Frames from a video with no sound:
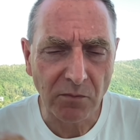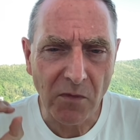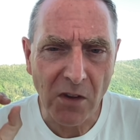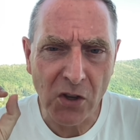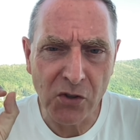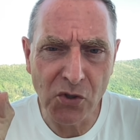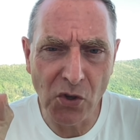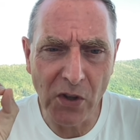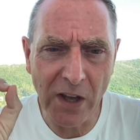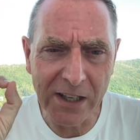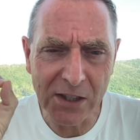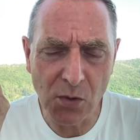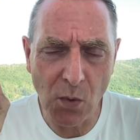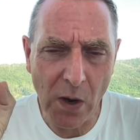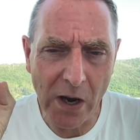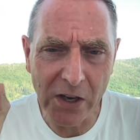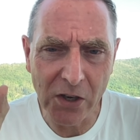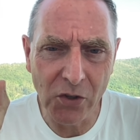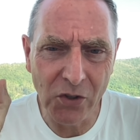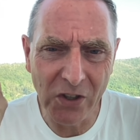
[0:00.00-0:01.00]
So that's
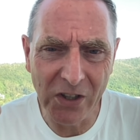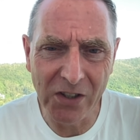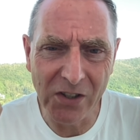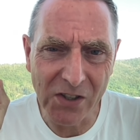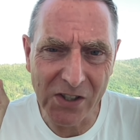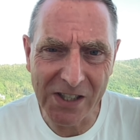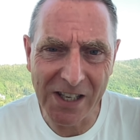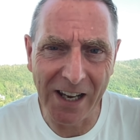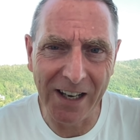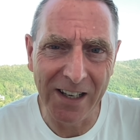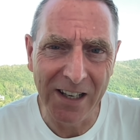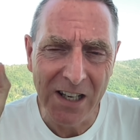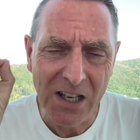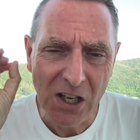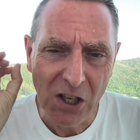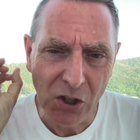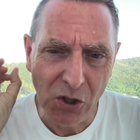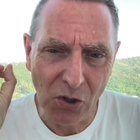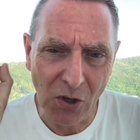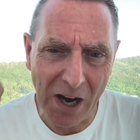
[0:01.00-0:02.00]
why you need to set
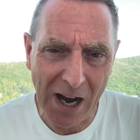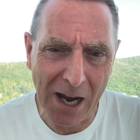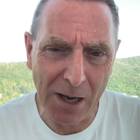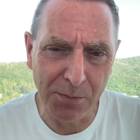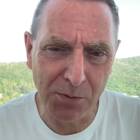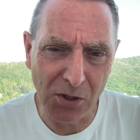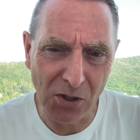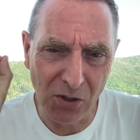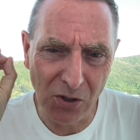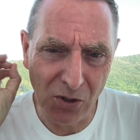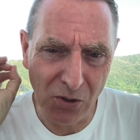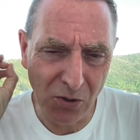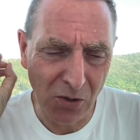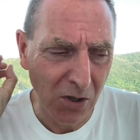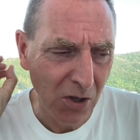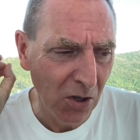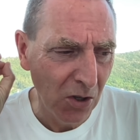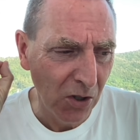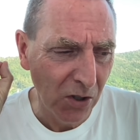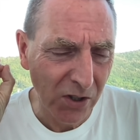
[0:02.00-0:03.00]
your absolute
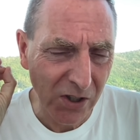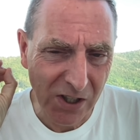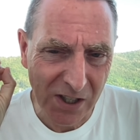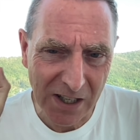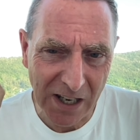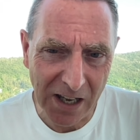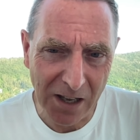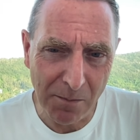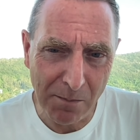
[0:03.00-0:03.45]
sell,